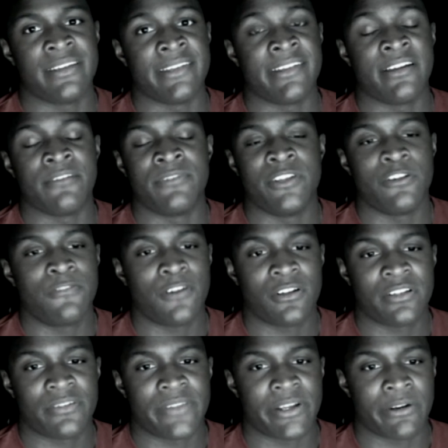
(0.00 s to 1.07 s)
and of no
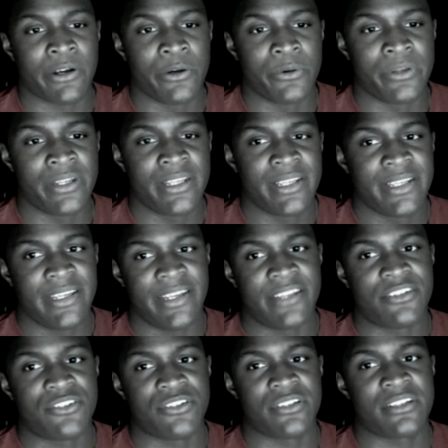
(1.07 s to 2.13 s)
fault of their own.
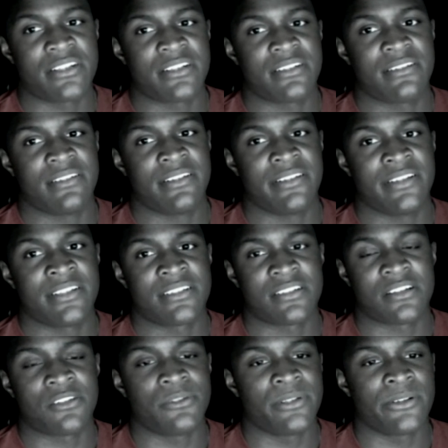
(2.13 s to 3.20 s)
It's just a
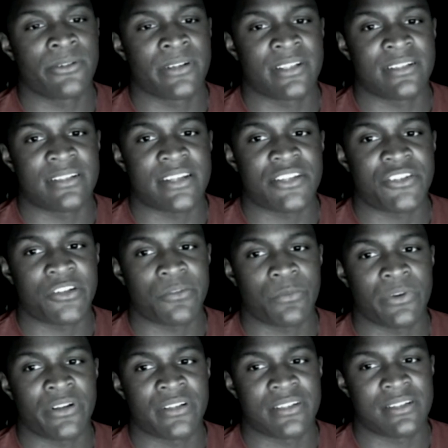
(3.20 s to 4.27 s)
secluded organization,
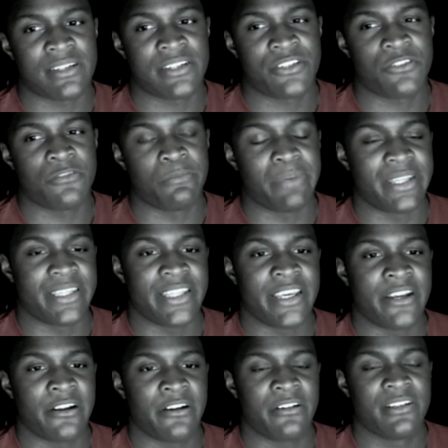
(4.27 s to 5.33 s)
whereas unless you'd been
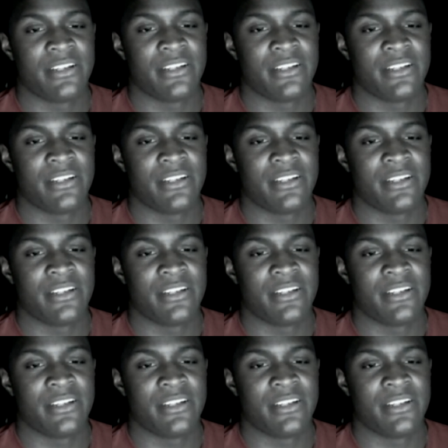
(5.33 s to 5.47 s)
there,